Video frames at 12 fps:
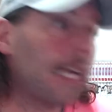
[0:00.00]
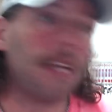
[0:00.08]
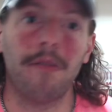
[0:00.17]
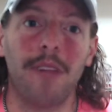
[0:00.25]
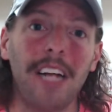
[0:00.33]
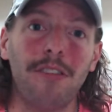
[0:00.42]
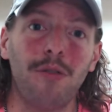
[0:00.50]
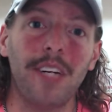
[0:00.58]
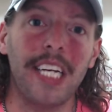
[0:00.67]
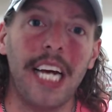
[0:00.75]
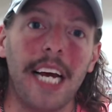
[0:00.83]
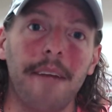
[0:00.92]
that's
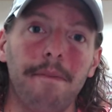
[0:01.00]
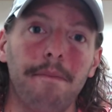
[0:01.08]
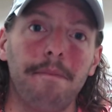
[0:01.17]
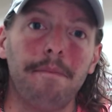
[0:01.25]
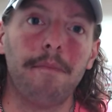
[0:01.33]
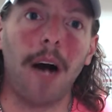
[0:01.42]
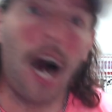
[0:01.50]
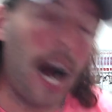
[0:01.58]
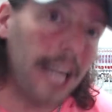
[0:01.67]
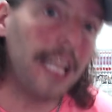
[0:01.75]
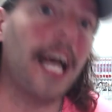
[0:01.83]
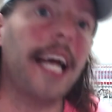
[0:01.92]
really it.
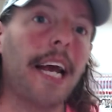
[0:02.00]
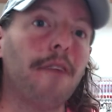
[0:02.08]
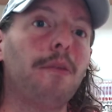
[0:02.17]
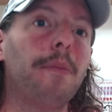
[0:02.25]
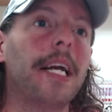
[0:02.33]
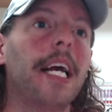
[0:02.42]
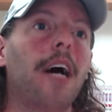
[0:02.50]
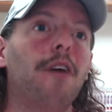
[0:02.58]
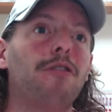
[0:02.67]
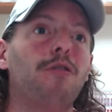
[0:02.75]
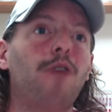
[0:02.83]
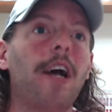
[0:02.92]
I, like everybody
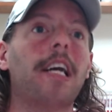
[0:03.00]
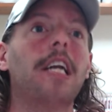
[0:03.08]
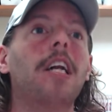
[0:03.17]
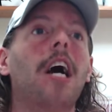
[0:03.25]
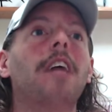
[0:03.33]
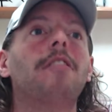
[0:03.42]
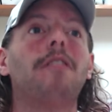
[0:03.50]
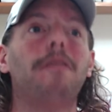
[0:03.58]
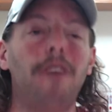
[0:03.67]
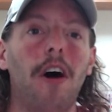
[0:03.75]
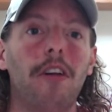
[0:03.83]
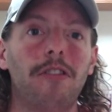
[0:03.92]
else, recognize the
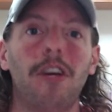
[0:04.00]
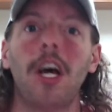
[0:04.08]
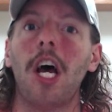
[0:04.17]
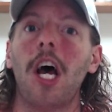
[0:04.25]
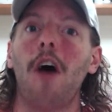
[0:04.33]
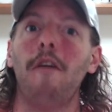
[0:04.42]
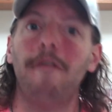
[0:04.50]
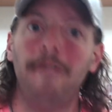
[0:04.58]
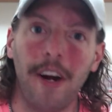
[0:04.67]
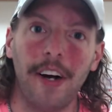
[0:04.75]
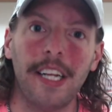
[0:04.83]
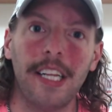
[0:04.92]
faults.
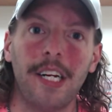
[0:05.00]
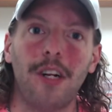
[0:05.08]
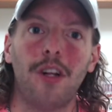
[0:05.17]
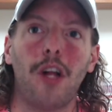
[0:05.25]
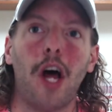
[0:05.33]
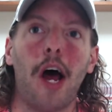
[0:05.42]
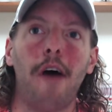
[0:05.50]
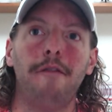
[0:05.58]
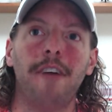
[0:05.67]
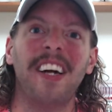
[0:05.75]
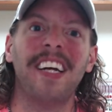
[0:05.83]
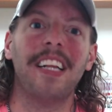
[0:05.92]
Very little, uh,
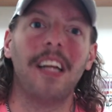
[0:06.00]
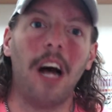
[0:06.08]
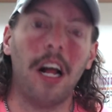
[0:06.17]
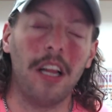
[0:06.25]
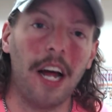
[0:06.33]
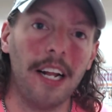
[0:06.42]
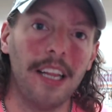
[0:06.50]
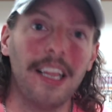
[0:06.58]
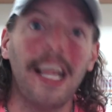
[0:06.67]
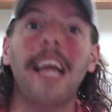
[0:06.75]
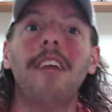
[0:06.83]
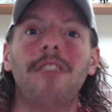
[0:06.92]
very a lot of
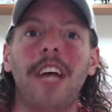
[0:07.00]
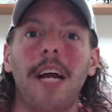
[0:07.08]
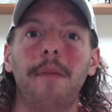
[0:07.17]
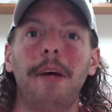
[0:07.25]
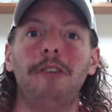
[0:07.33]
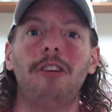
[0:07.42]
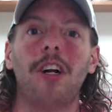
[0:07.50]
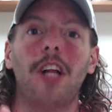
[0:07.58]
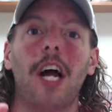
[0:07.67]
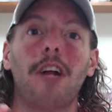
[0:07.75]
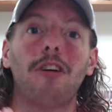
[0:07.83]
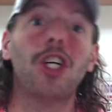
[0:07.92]
lazy animation, a
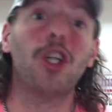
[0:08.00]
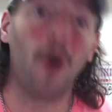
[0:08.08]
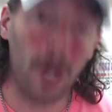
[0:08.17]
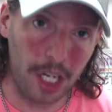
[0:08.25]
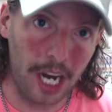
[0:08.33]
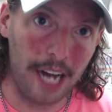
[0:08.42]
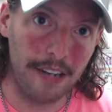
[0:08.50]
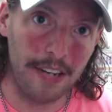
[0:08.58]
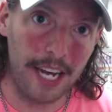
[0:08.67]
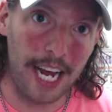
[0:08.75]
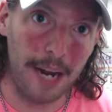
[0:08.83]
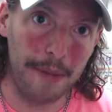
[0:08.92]
lot of shortcut
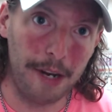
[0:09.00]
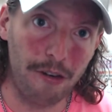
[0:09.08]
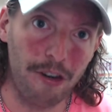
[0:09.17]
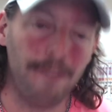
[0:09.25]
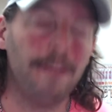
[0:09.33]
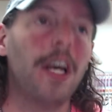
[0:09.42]
animation.